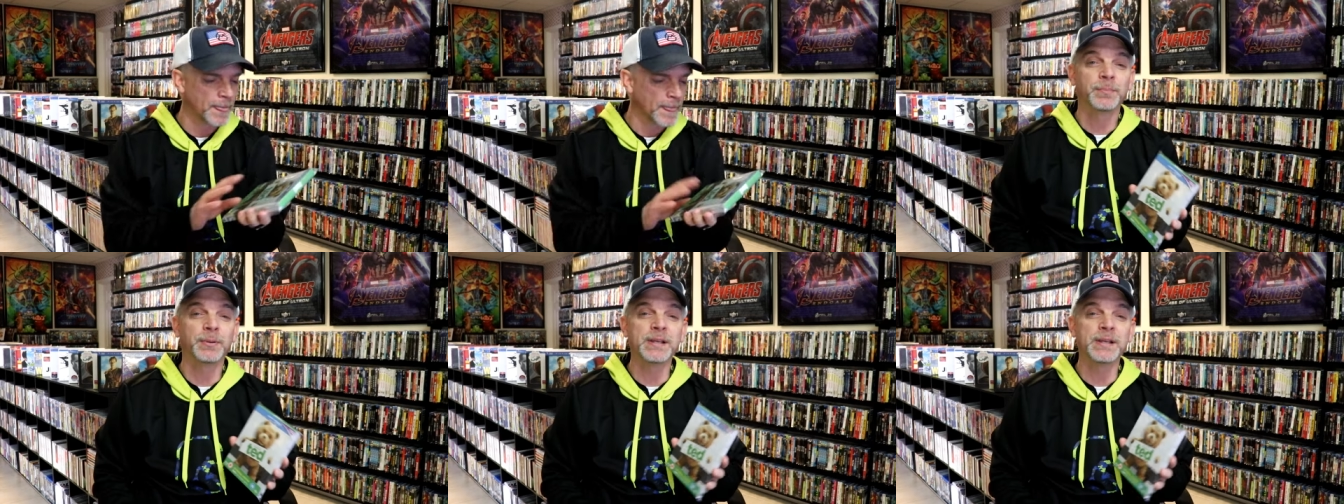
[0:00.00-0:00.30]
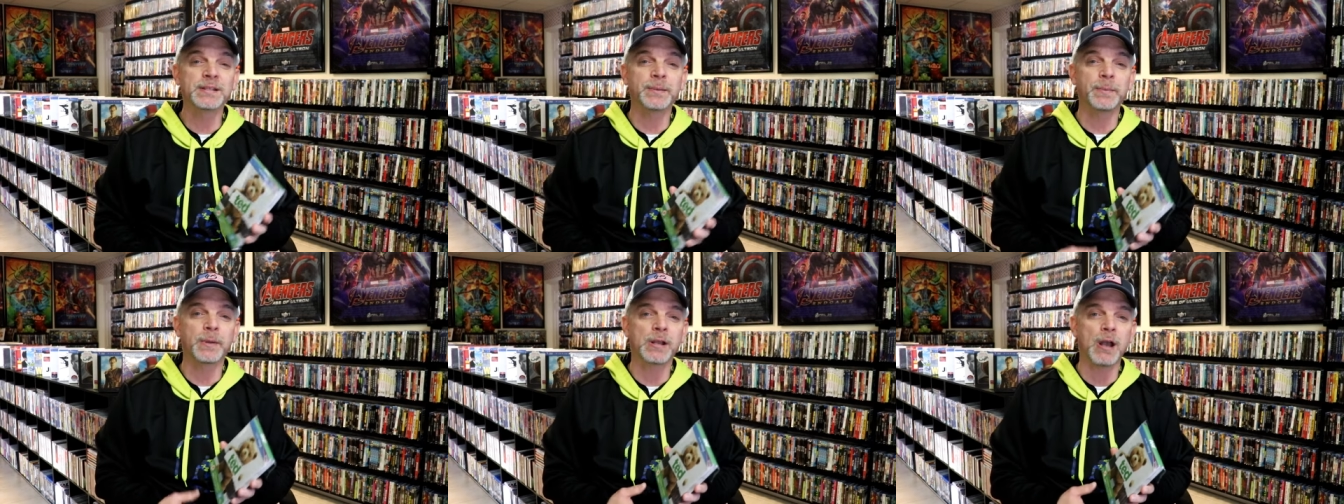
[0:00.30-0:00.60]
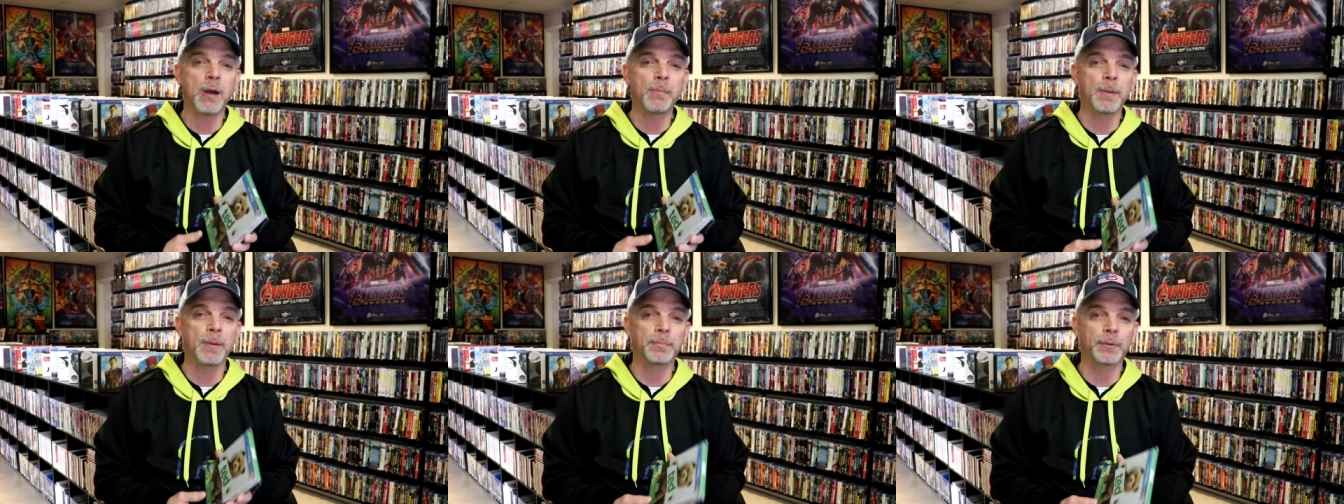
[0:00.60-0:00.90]
Please leave me a
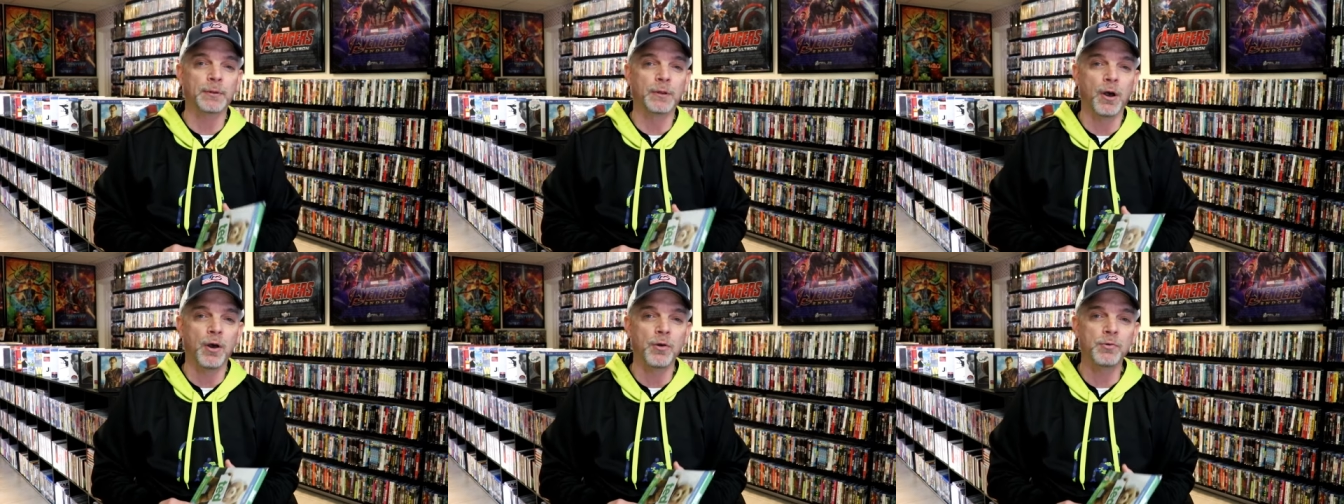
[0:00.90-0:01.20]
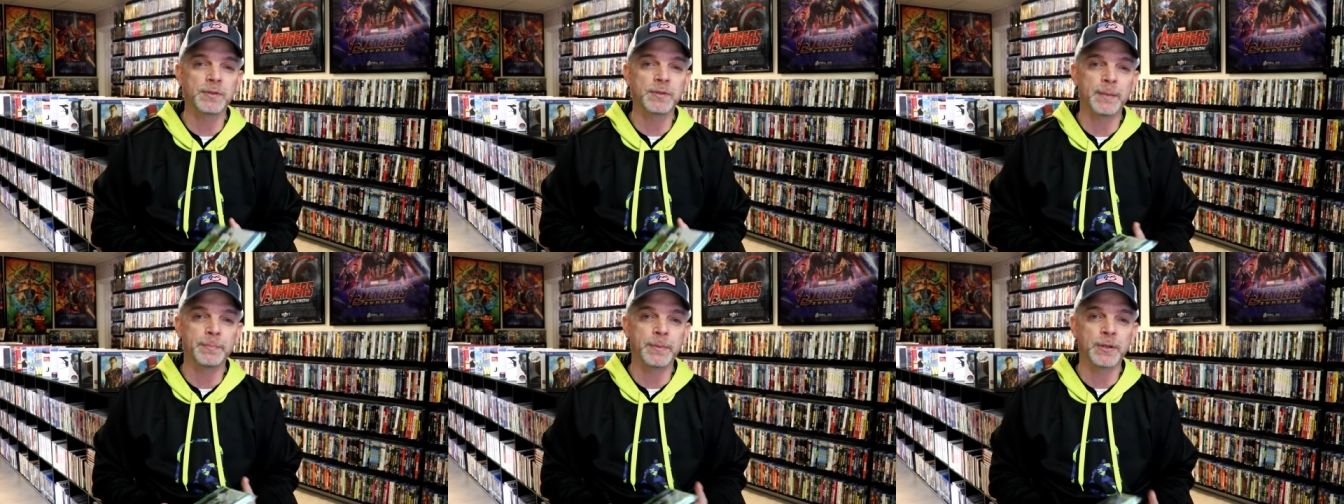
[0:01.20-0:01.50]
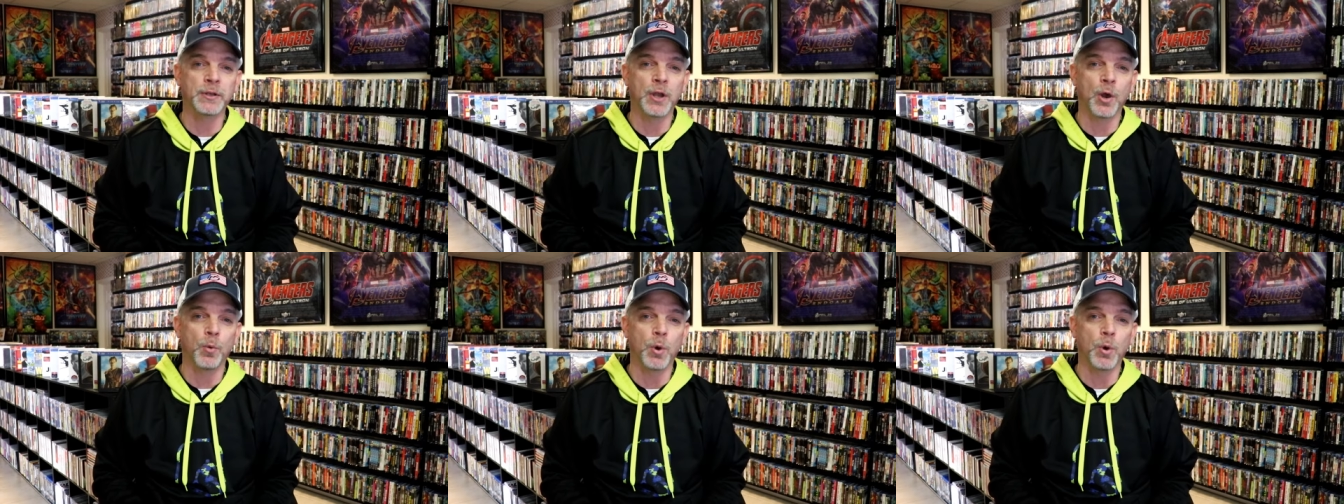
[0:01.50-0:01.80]
comment below. Let
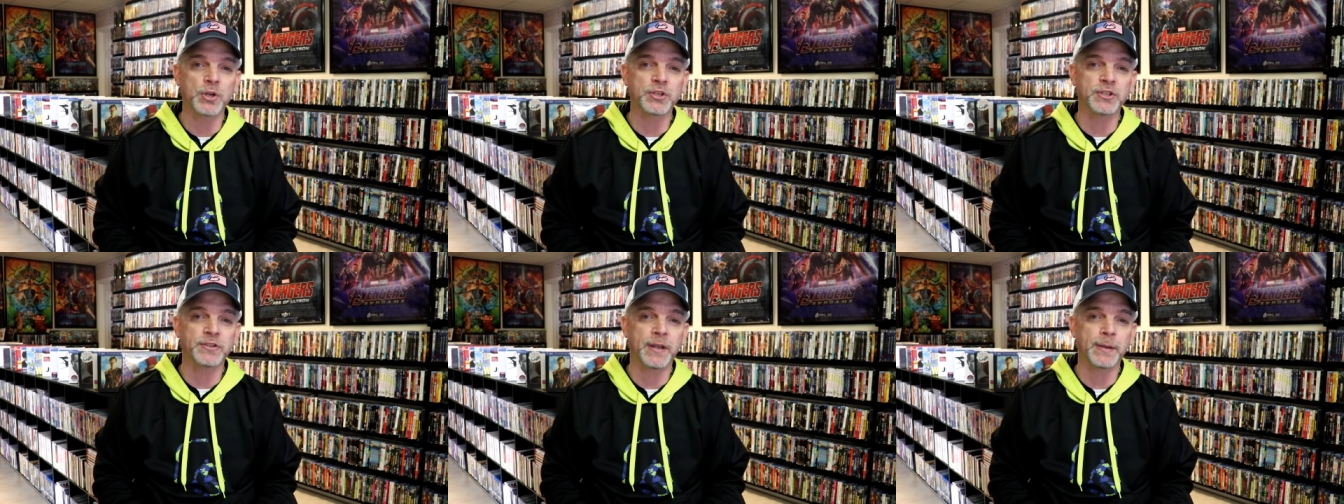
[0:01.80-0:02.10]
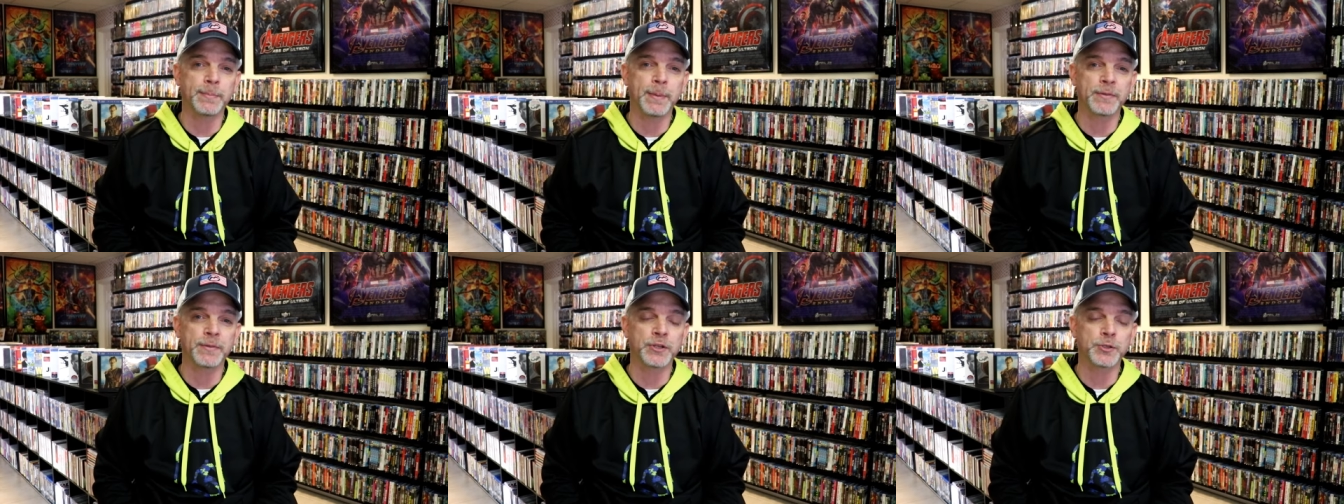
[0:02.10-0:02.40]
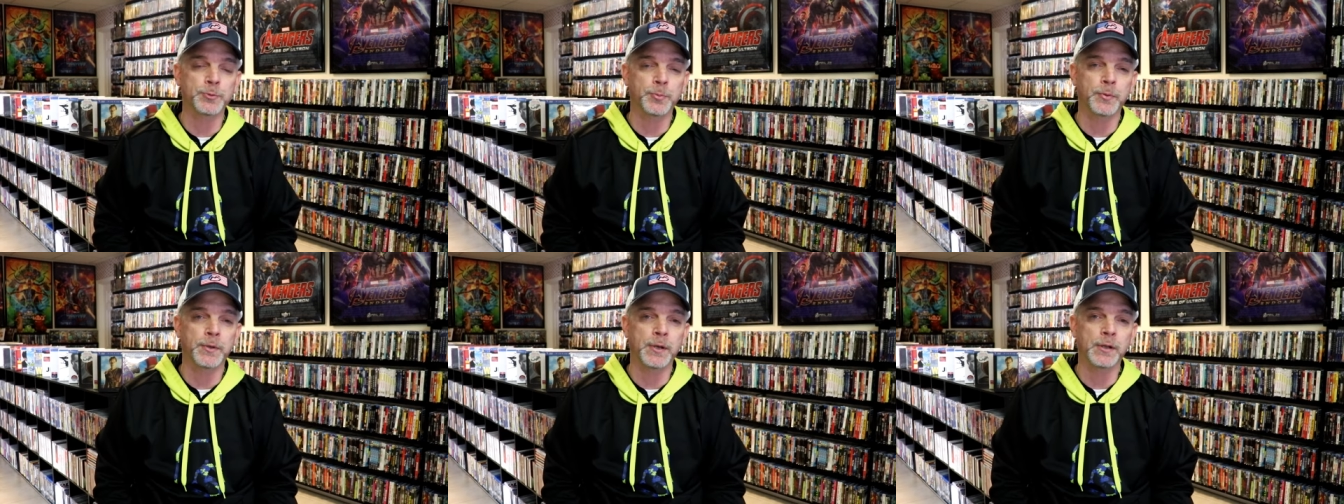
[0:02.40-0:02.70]
me know what you think about
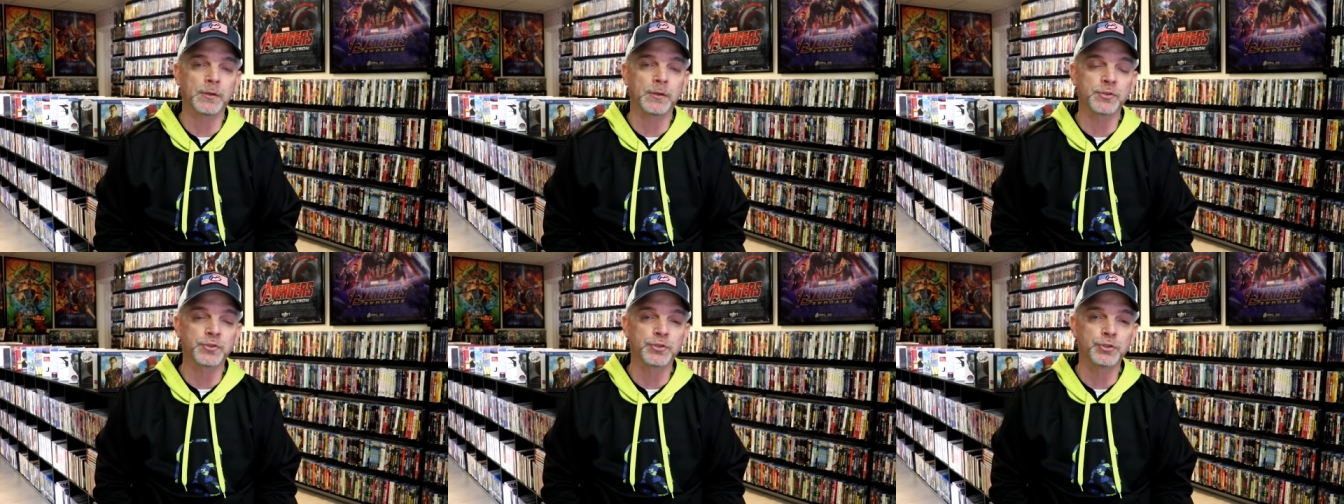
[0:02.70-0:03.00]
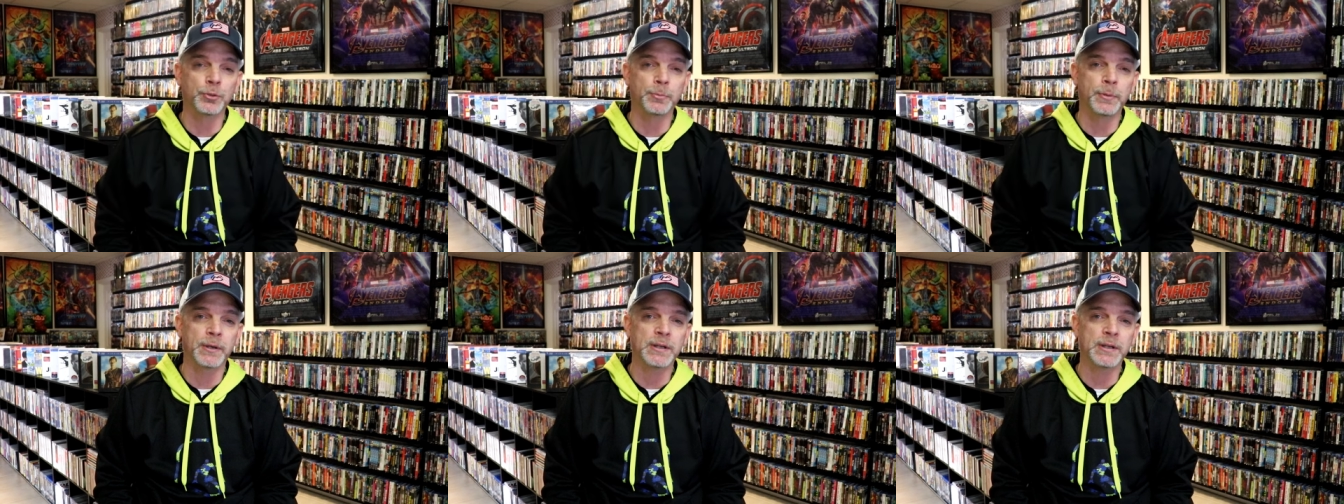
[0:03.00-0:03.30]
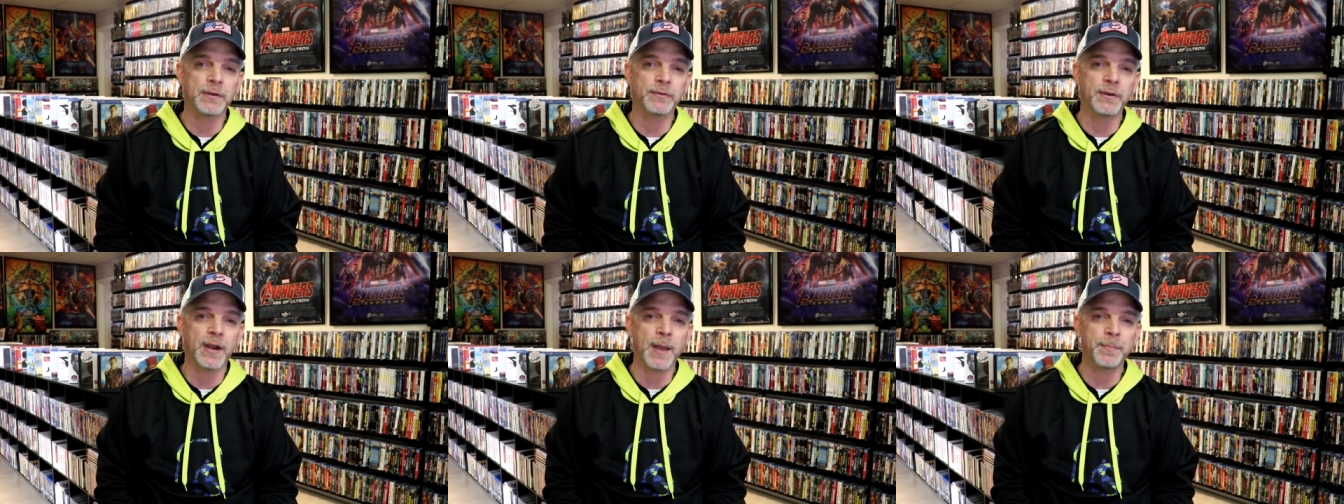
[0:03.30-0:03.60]
this particular
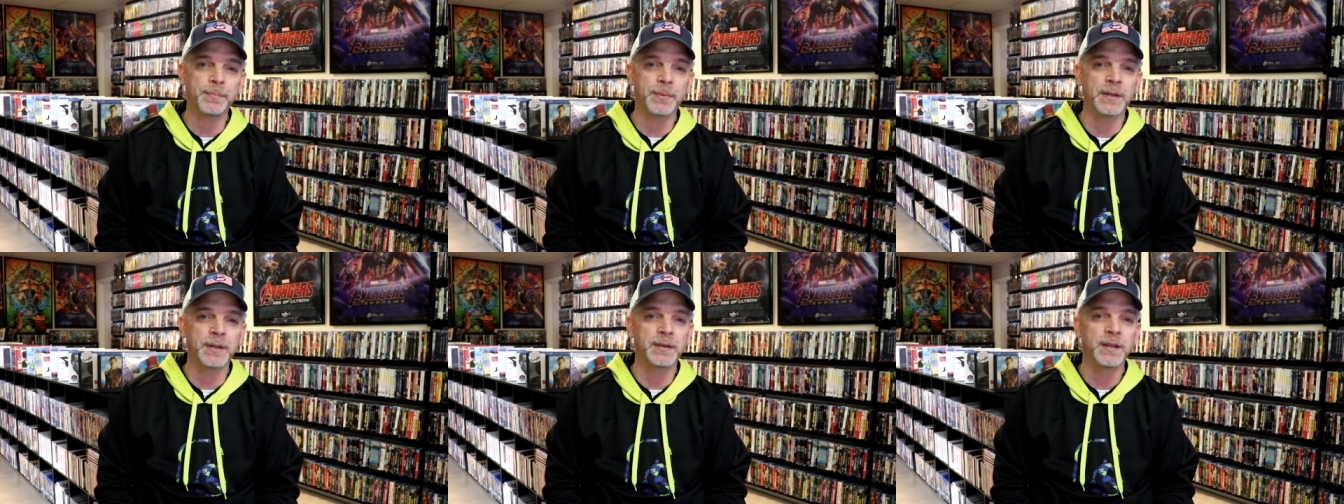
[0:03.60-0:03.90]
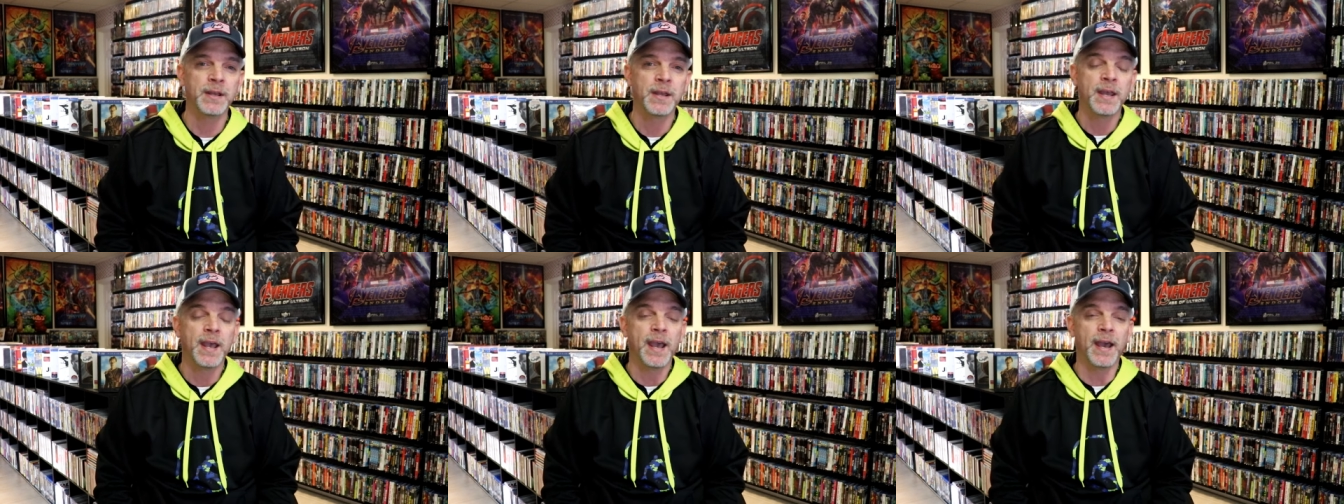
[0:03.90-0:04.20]
steelbook unwrapping.